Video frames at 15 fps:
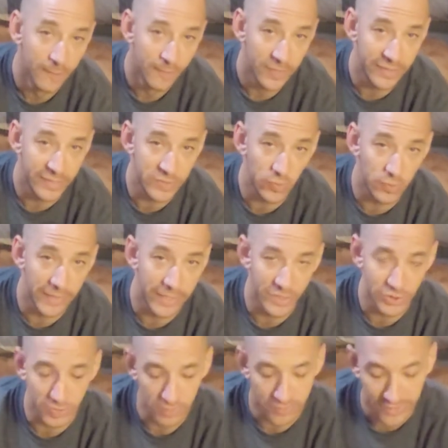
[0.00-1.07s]
And this will make
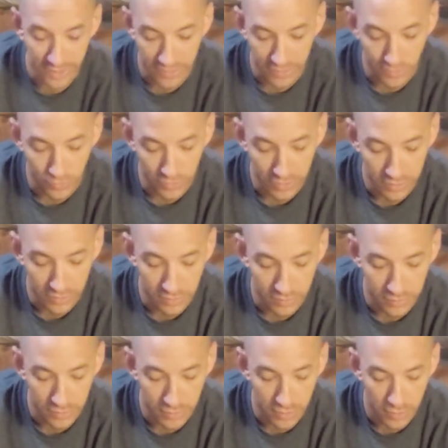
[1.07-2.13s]
sure that you could,
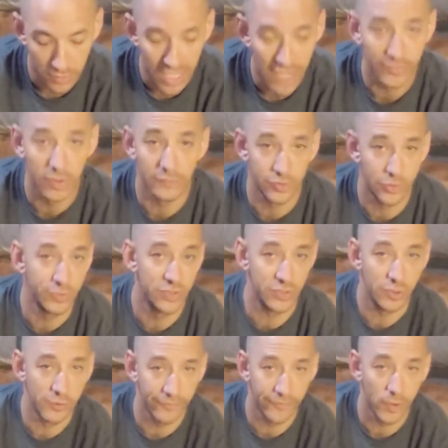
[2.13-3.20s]
have enough juice
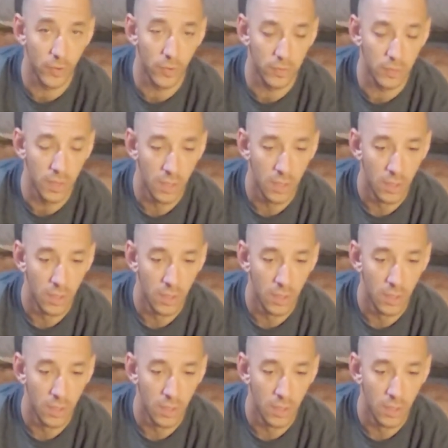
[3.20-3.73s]
in your phone